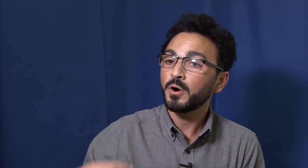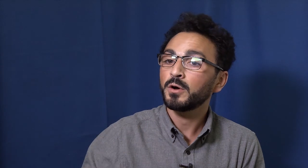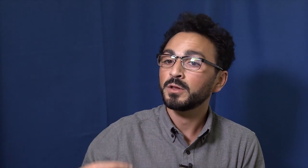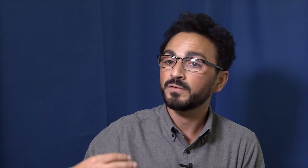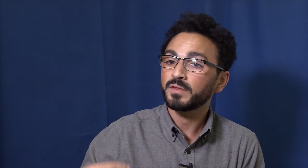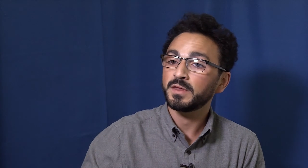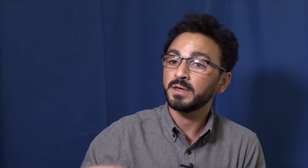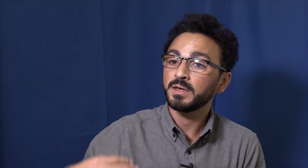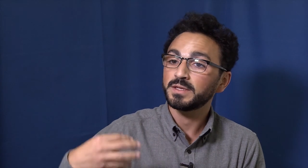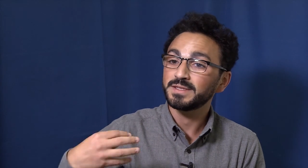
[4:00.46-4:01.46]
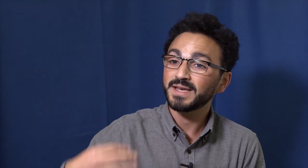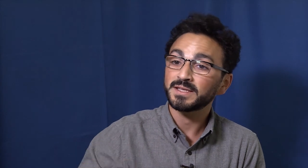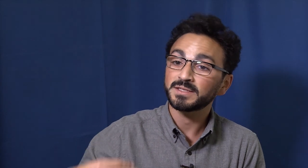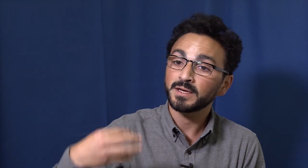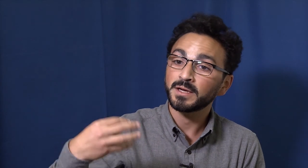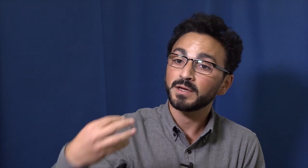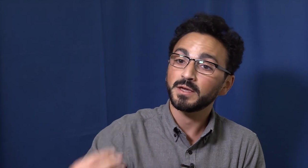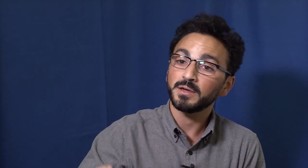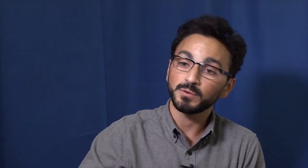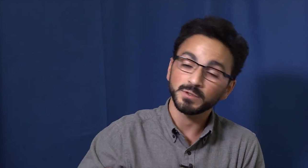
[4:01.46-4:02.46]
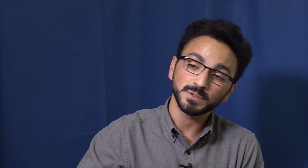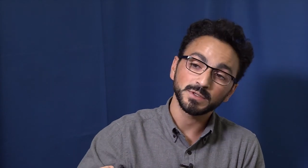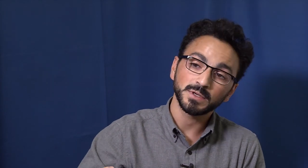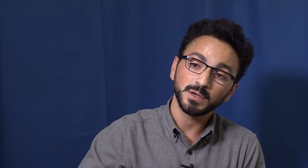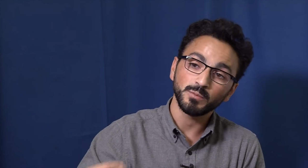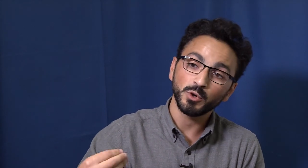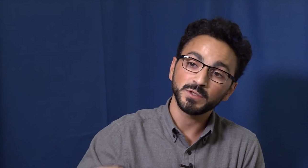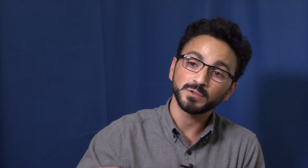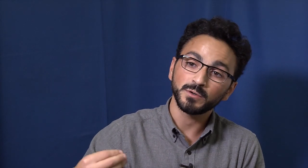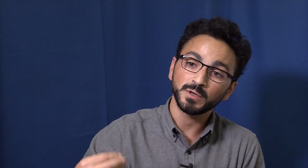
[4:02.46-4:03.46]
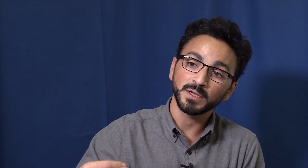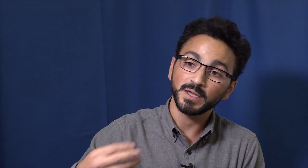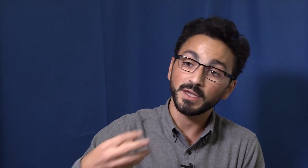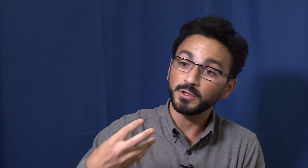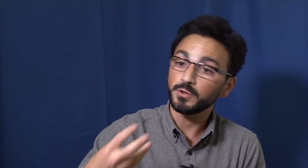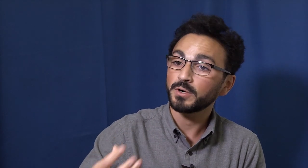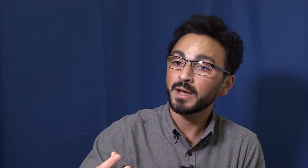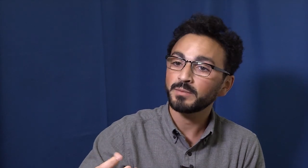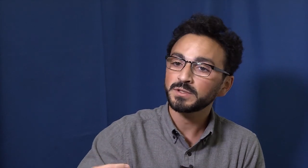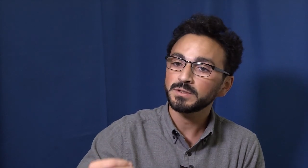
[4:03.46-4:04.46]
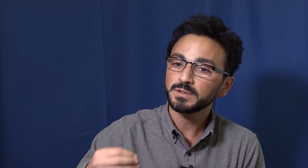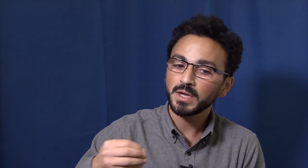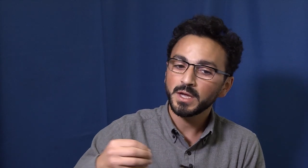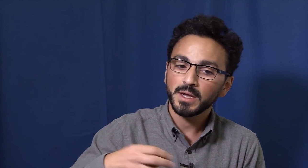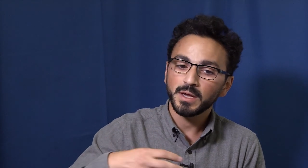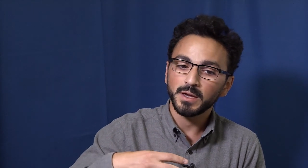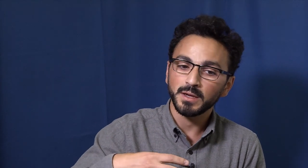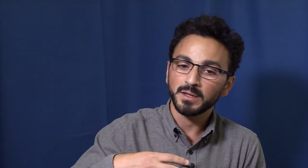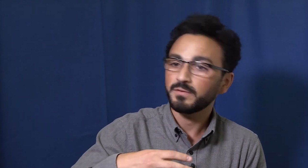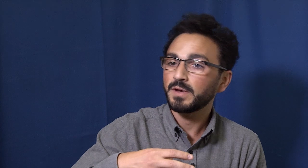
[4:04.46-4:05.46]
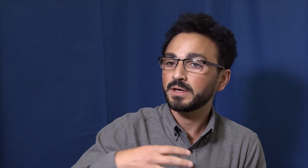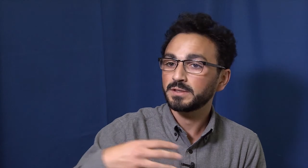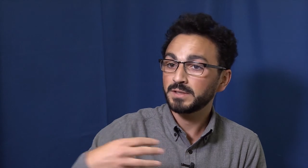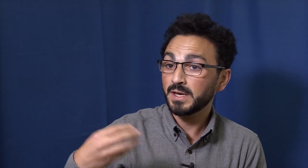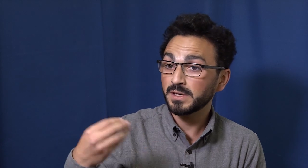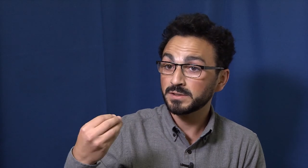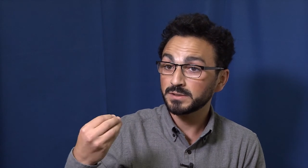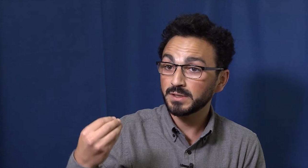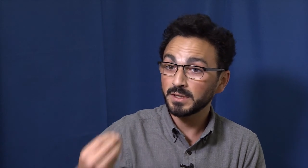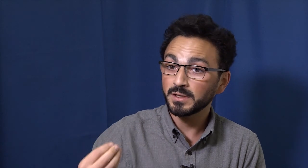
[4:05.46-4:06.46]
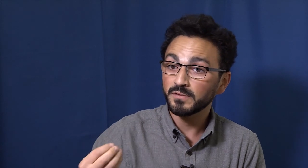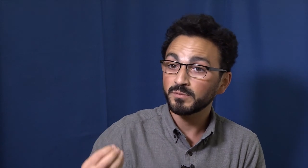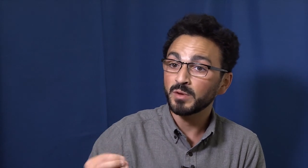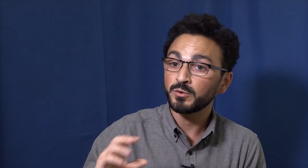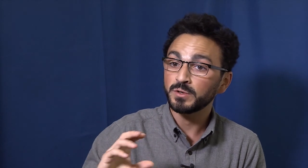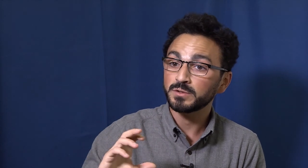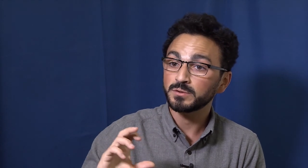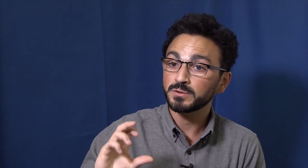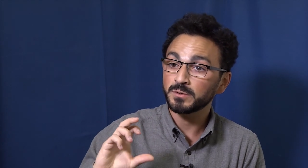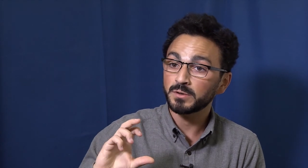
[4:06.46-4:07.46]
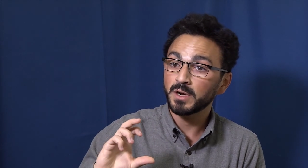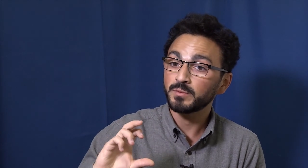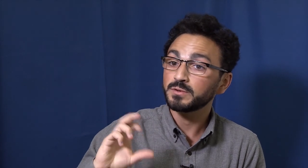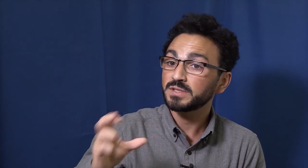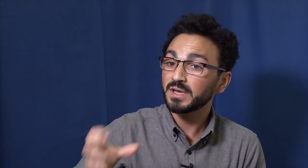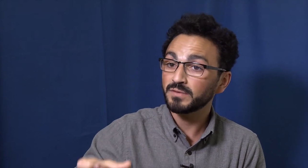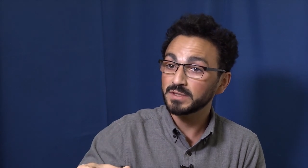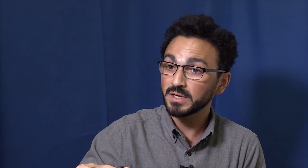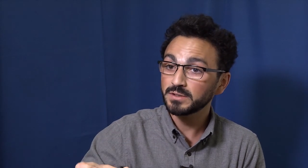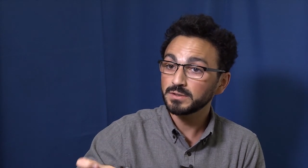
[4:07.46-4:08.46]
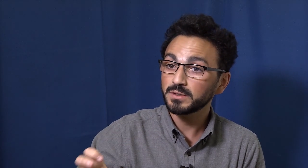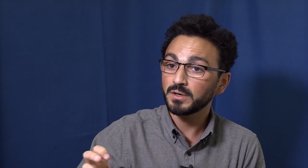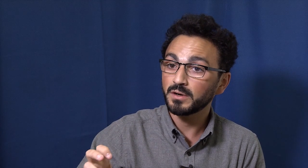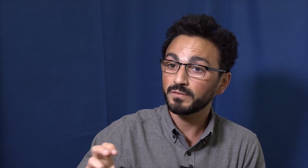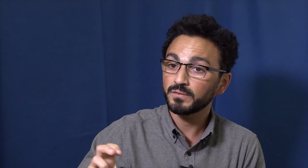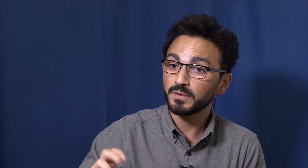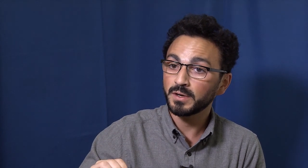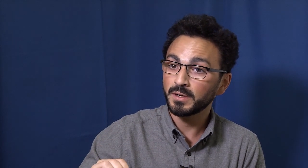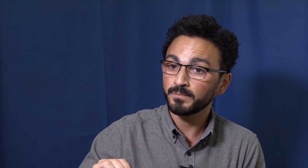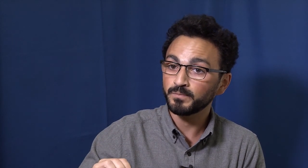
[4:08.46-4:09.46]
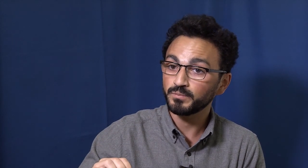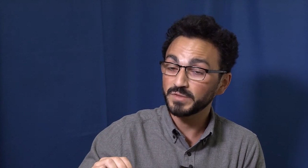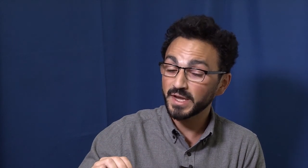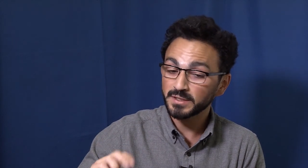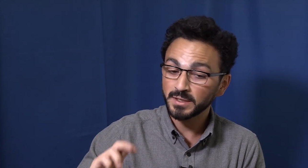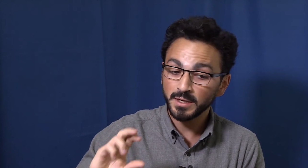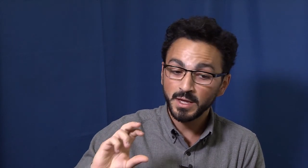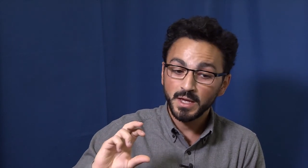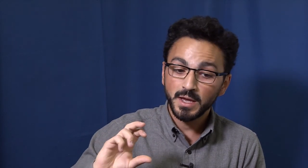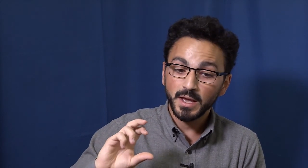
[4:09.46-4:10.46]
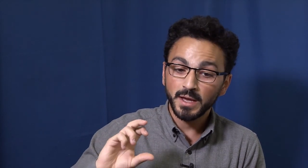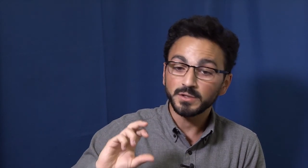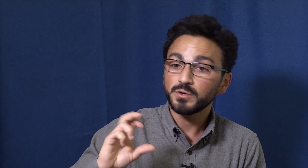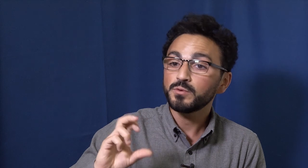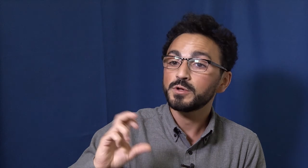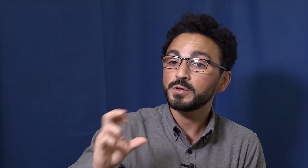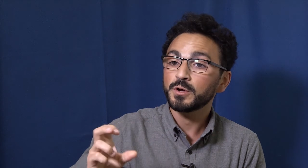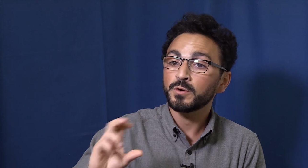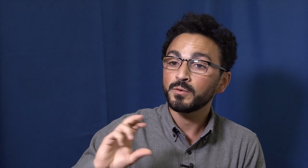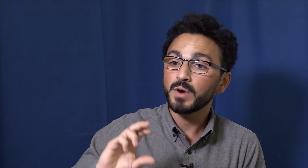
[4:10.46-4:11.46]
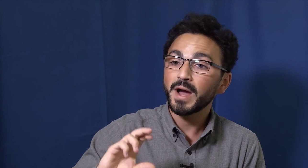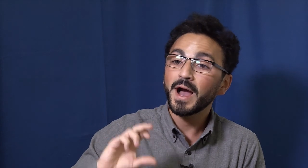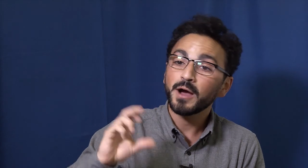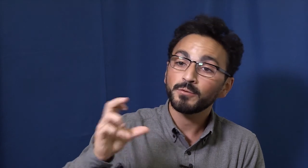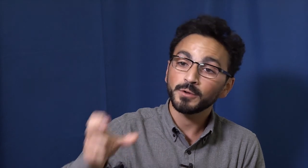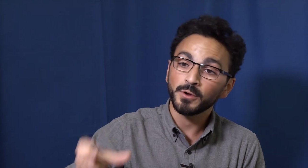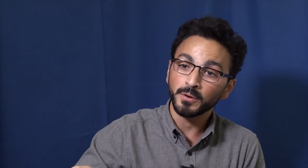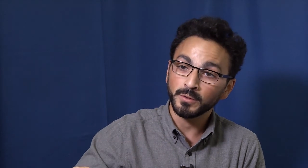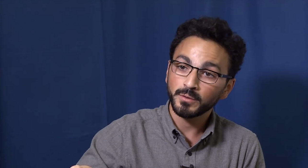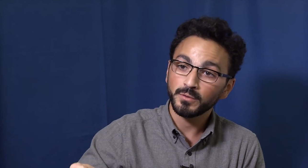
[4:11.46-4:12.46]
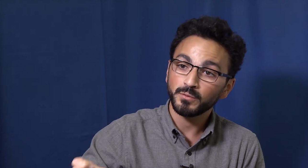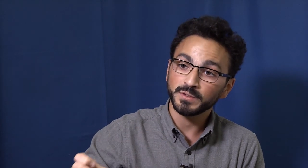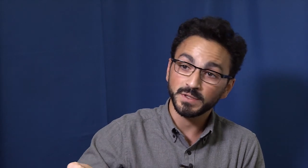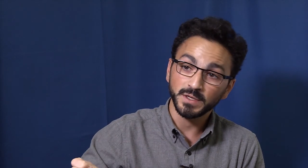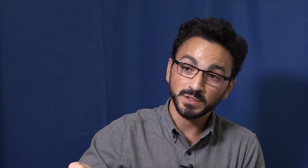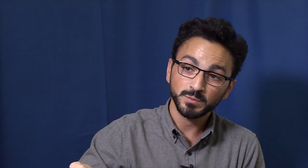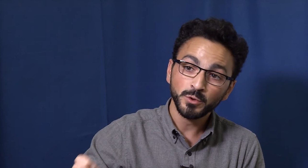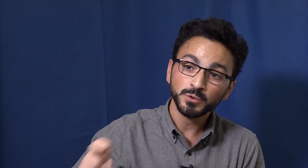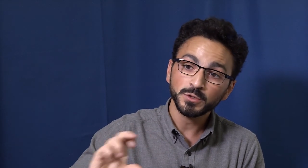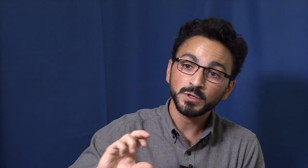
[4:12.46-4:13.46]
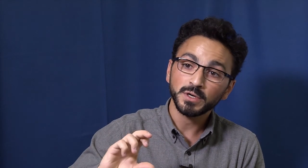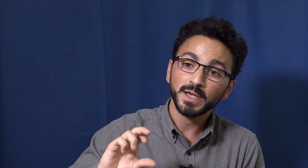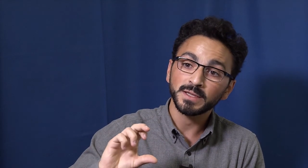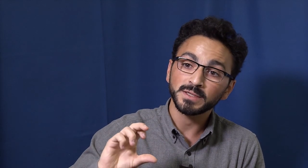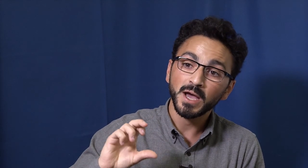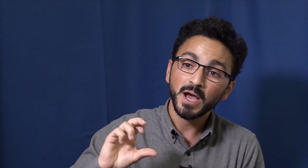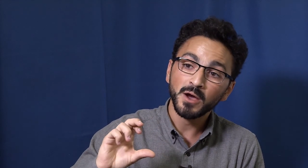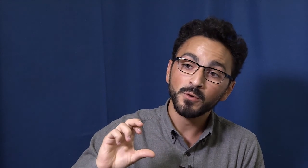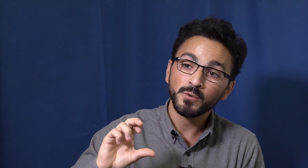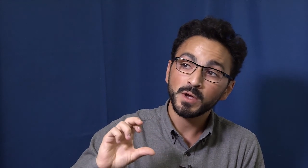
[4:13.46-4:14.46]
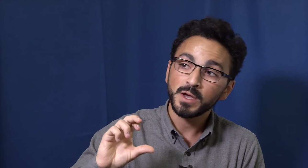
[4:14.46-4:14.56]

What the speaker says: all of the data it was monitoring in your absence. In fact, it has enough memory to store up to 7 days of data, and you will know how long was the exposure and how